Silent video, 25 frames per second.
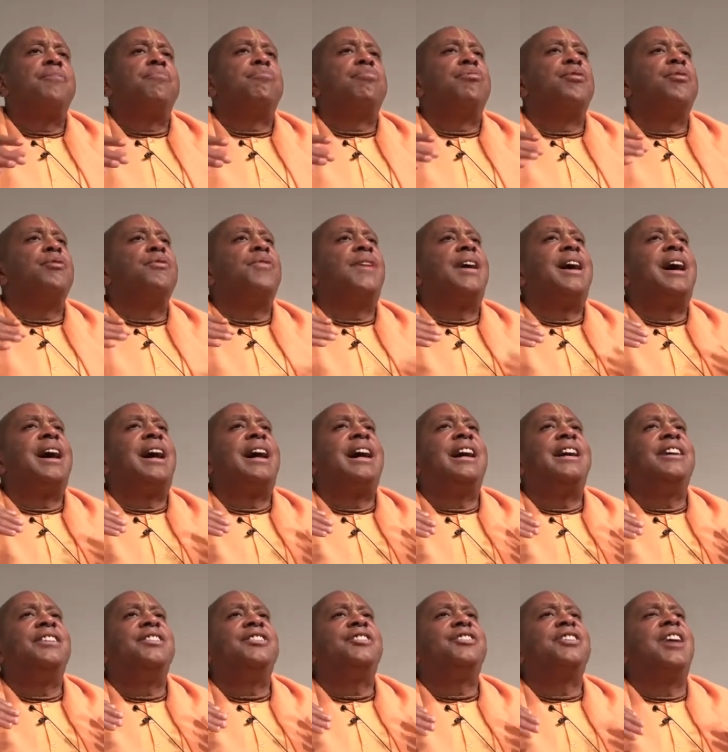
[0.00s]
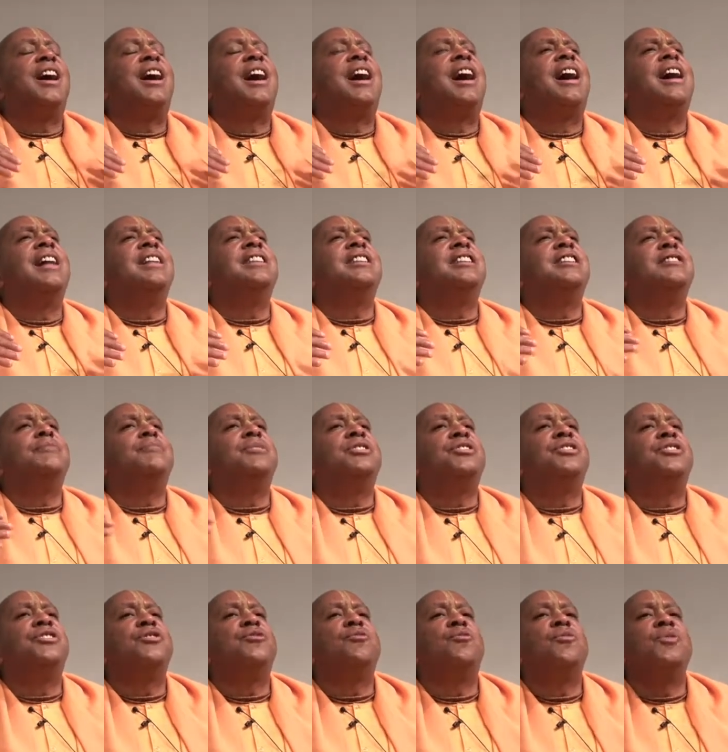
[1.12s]
provides
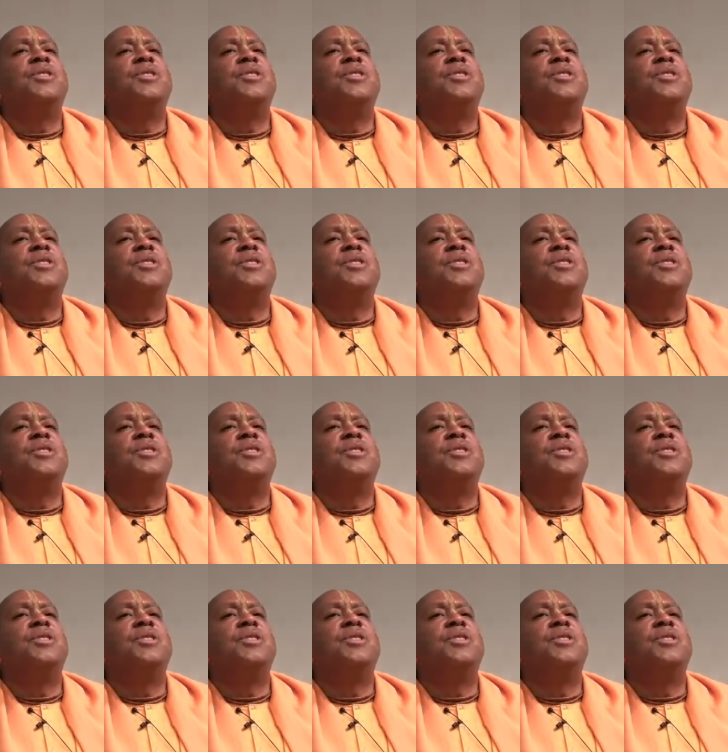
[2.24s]
unlimited